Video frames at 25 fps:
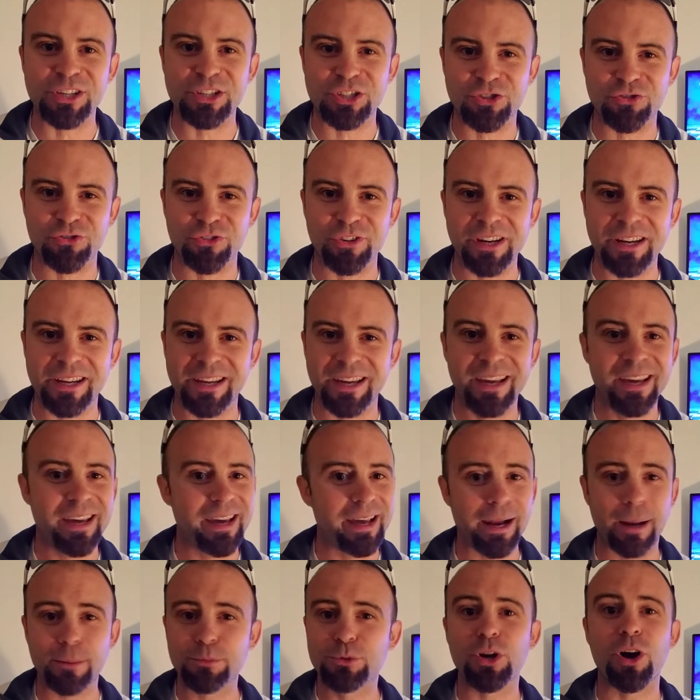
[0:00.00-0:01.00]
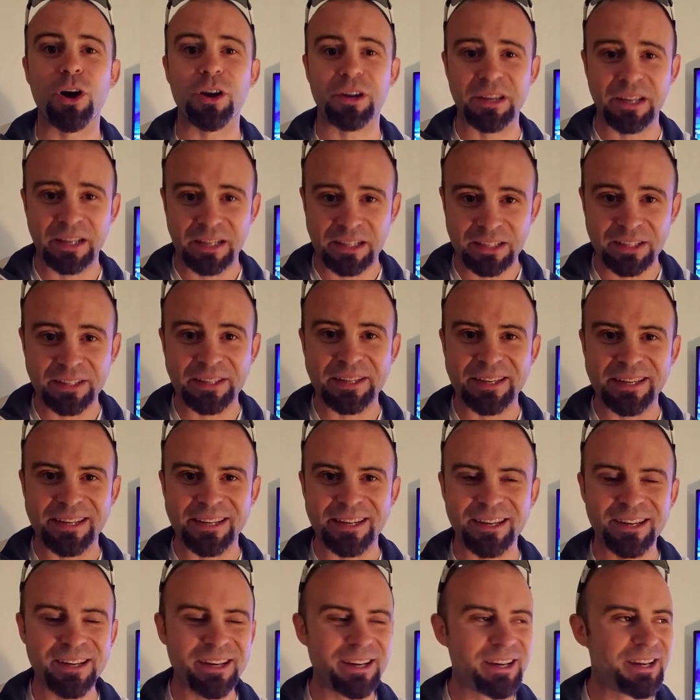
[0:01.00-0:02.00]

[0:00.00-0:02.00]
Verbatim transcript: streak, and I'm talking clean.